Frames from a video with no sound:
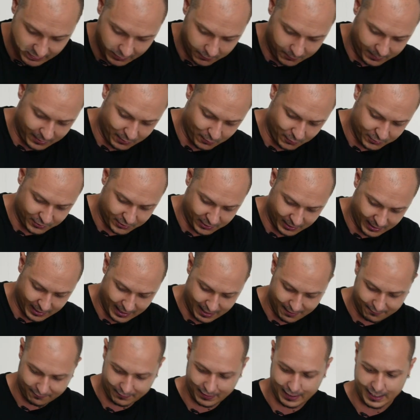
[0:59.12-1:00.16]
We also
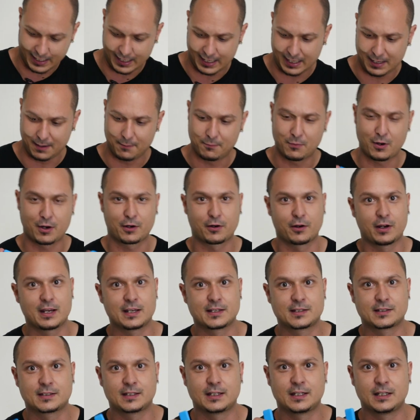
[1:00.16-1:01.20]
have a micro
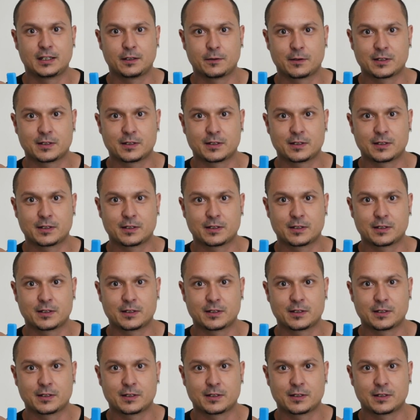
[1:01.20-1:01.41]
SD